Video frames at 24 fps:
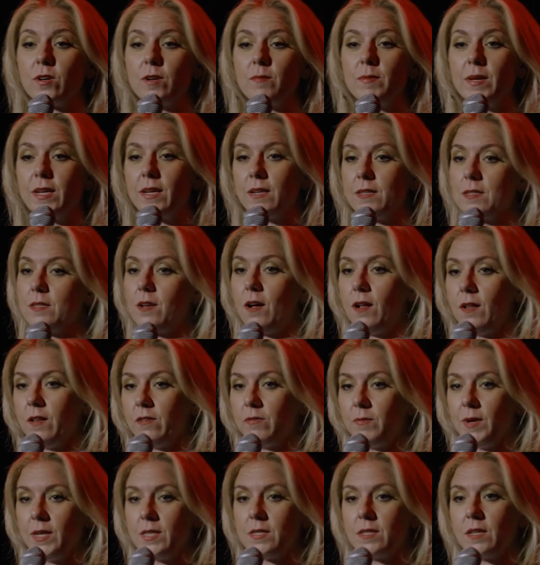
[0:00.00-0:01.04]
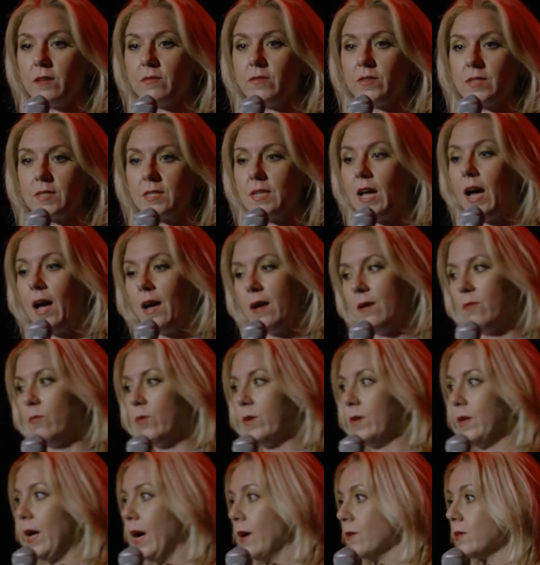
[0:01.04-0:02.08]
because all of my stuff is not
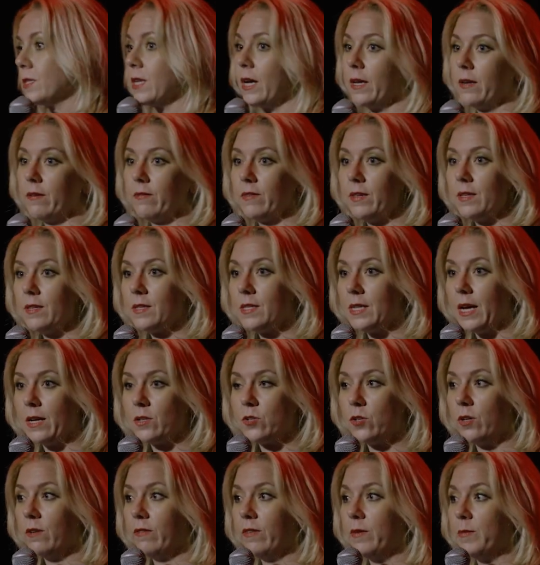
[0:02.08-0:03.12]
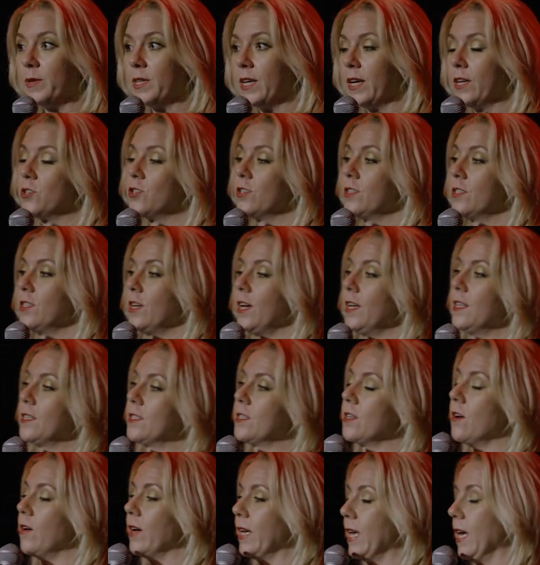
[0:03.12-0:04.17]
outside of the statute of limitations yet,
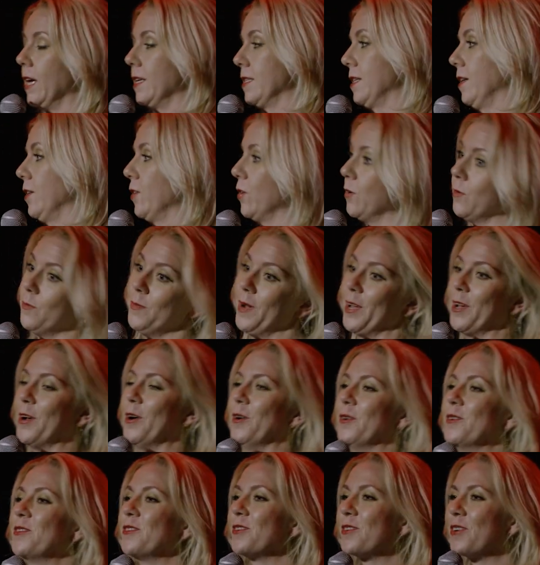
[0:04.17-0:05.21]
so I can't tell you my own